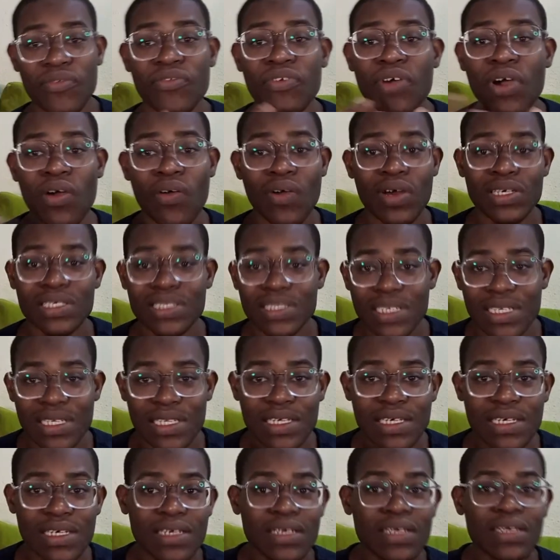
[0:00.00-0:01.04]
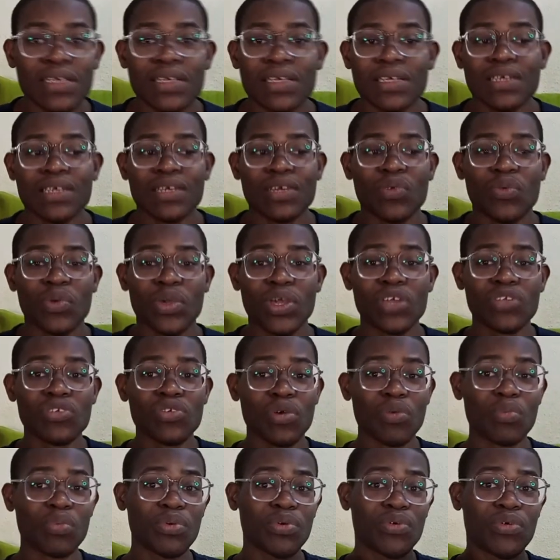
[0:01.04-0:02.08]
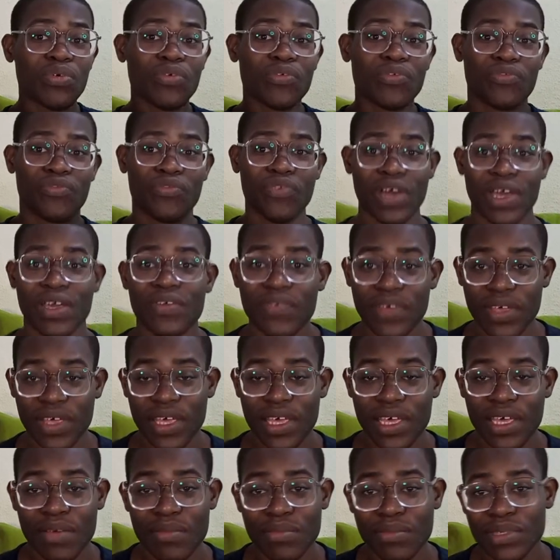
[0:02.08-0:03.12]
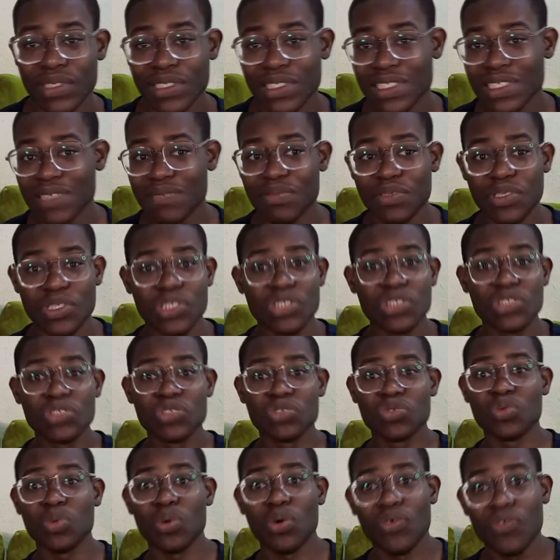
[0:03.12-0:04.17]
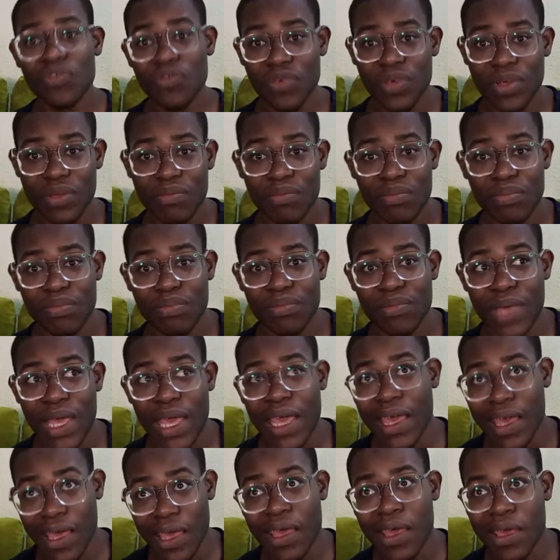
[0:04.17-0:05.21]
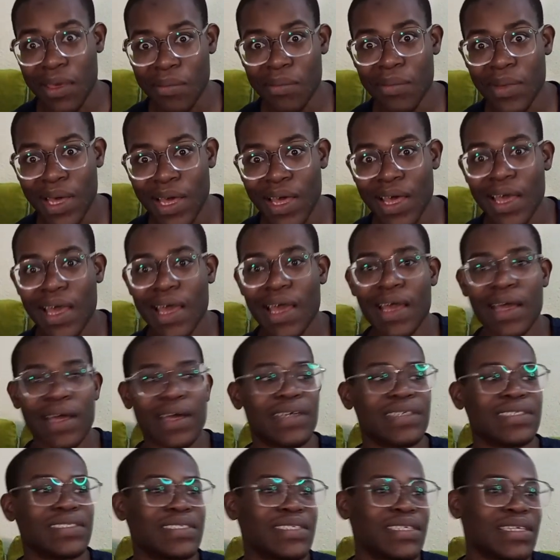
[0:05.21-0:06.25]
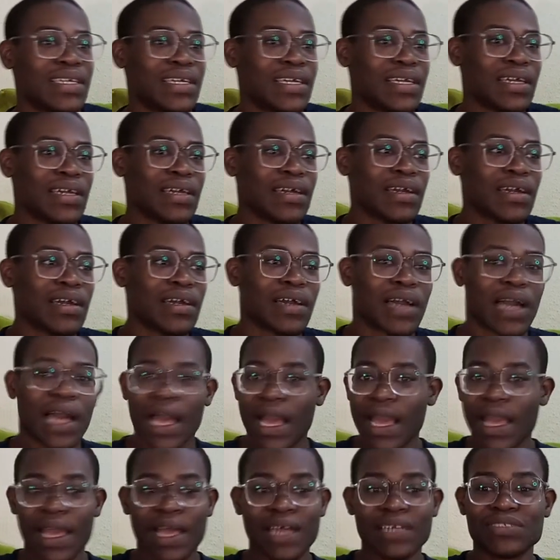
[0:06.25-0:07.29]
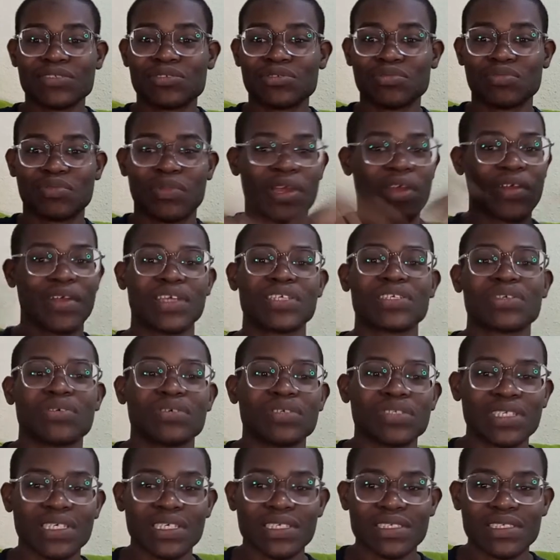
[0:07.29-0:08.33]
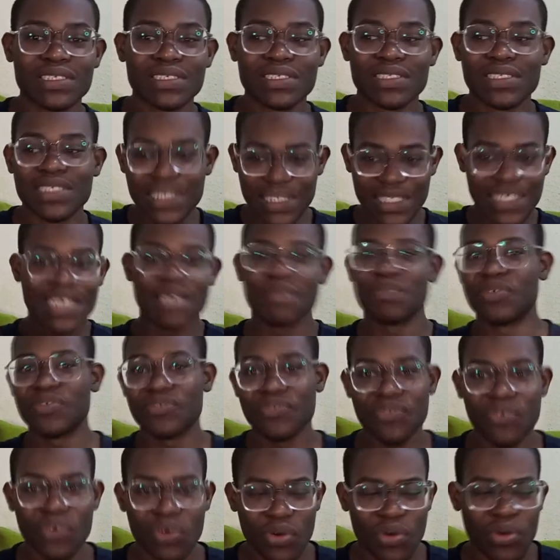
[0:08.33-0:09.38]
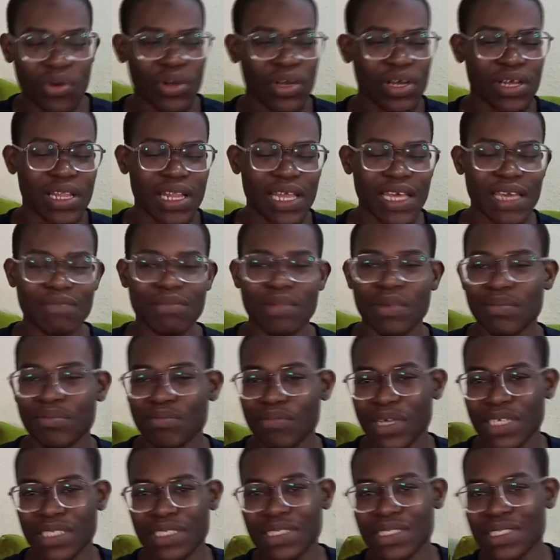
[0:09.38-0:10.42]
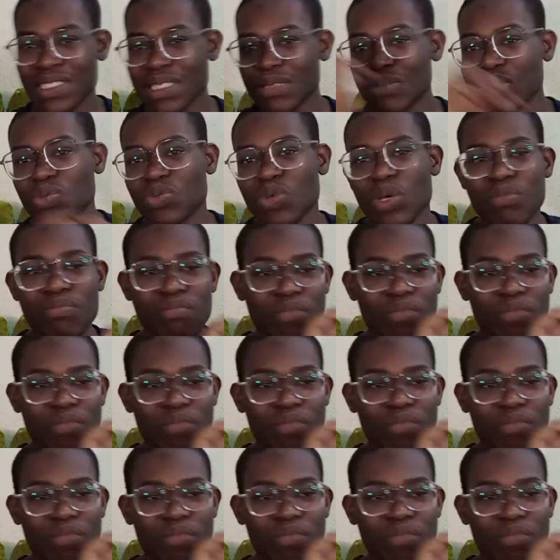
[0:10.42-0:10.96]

4 hours daily, waking up 5 a.m., sleeping 12 a.m., and I had to create content the day before. Like, my systems were